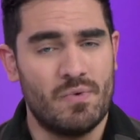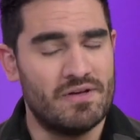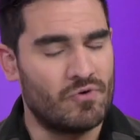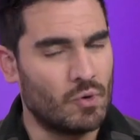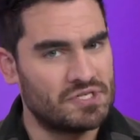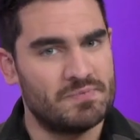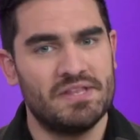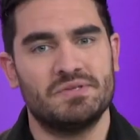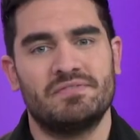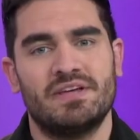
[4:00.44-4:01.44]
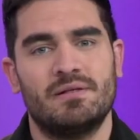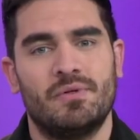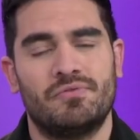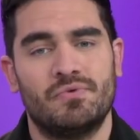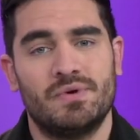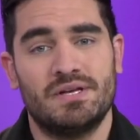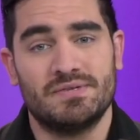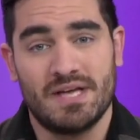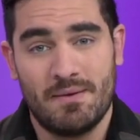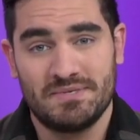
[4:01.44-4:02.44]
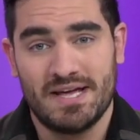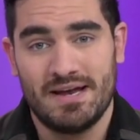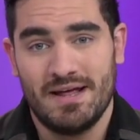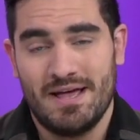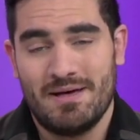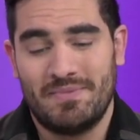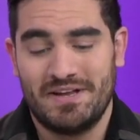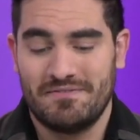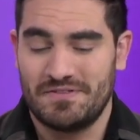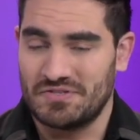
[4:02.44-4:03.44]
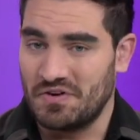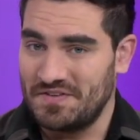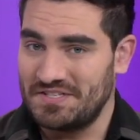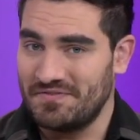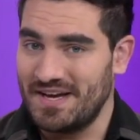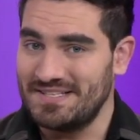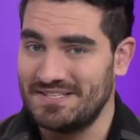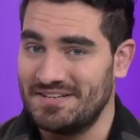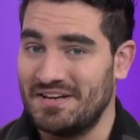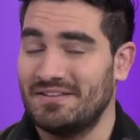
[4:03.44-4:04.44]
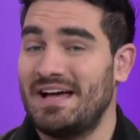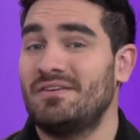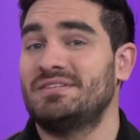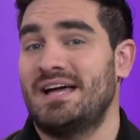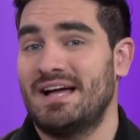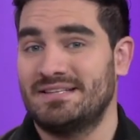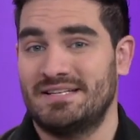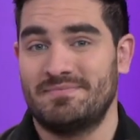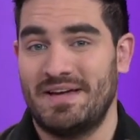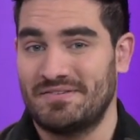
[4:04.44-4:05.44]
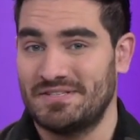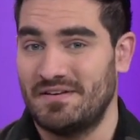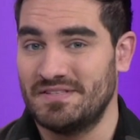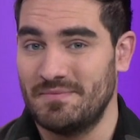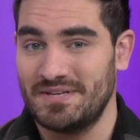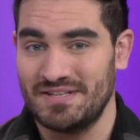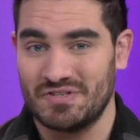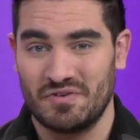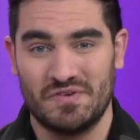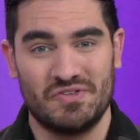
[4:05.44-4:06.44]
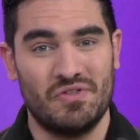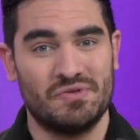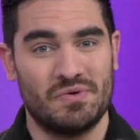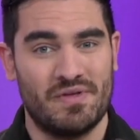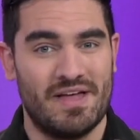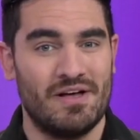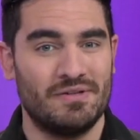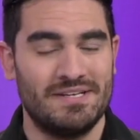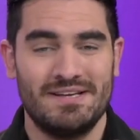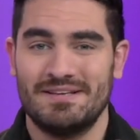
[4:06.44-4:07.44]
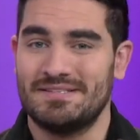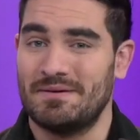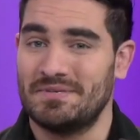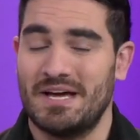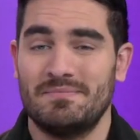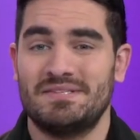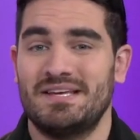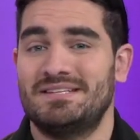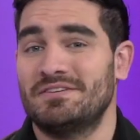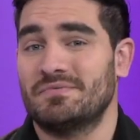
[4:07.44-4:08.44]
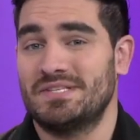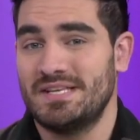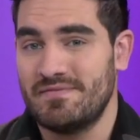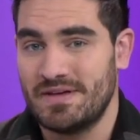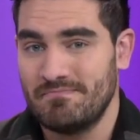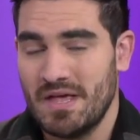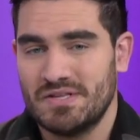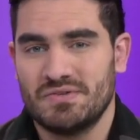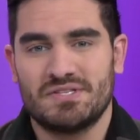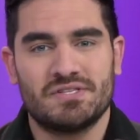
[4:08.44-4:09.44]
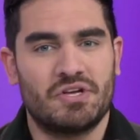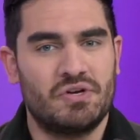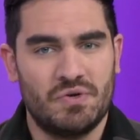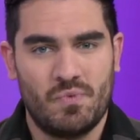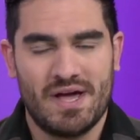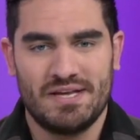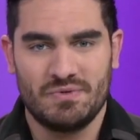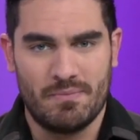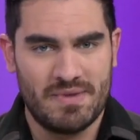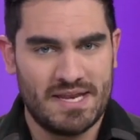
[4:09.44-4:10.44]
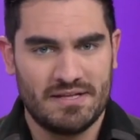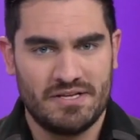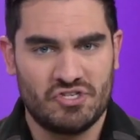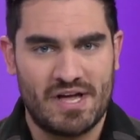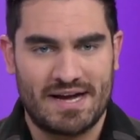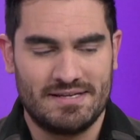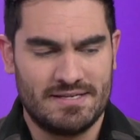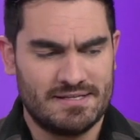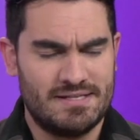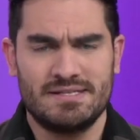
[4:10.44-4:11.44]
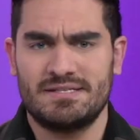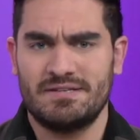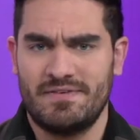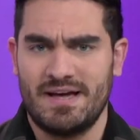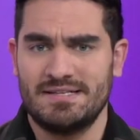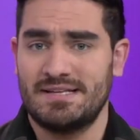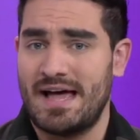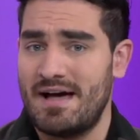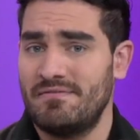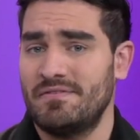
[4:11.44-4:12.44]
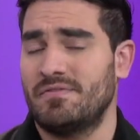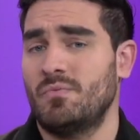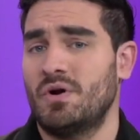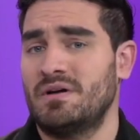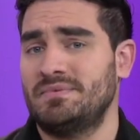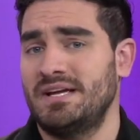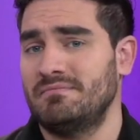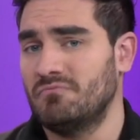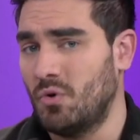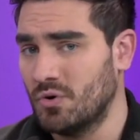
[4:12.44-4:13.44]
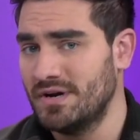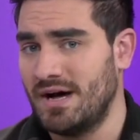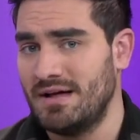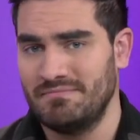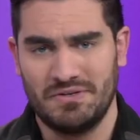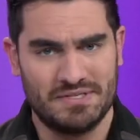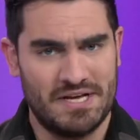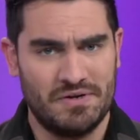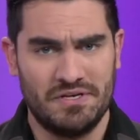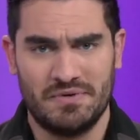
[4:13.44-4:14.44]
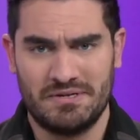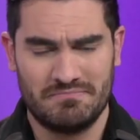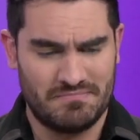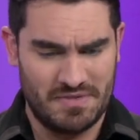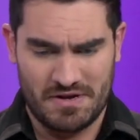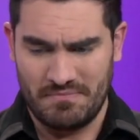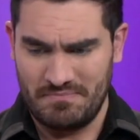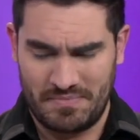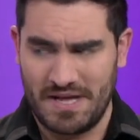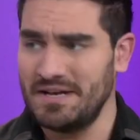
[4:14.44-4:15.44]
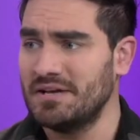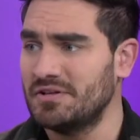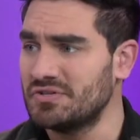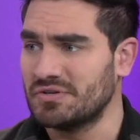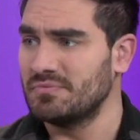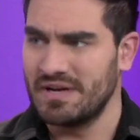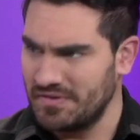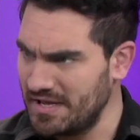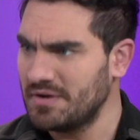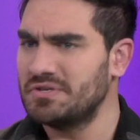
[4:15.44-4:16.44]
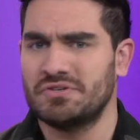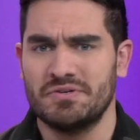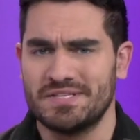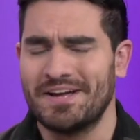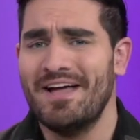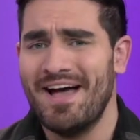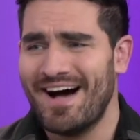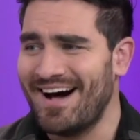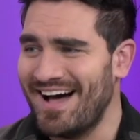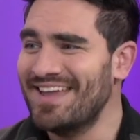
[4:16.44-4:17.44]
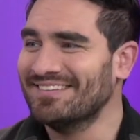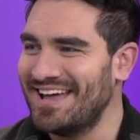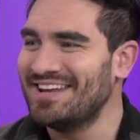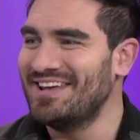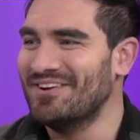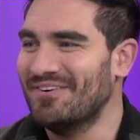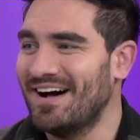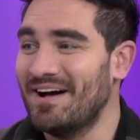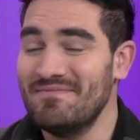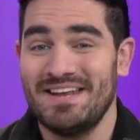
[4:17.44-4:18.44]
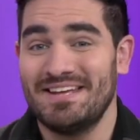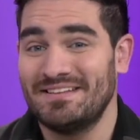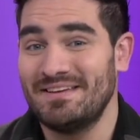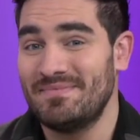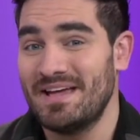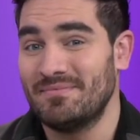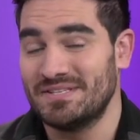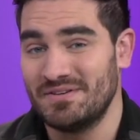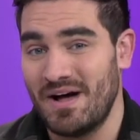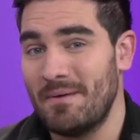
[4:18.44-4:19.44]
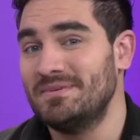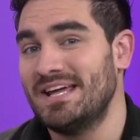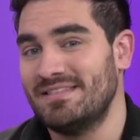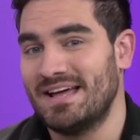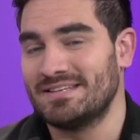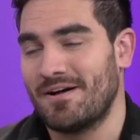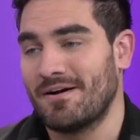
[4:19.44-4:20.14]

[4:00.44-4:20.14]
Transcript: We of course made those available through Windows Update, but if the Surface device is not allowed to access Microsoft's update servers and those are withheld, sometimes they didn't receive it. So this is a good way to immediately check, does this device have the firmware update or not? It'll tell you in, you know, plain English or whatever language you're using, uh, and let you uh, immediately be able to update that